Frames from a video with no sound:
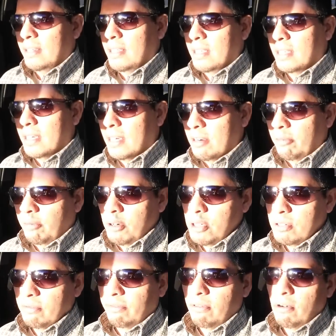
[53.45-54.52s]
I think
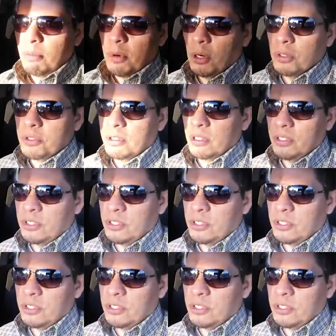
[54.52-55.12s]
first and foremost,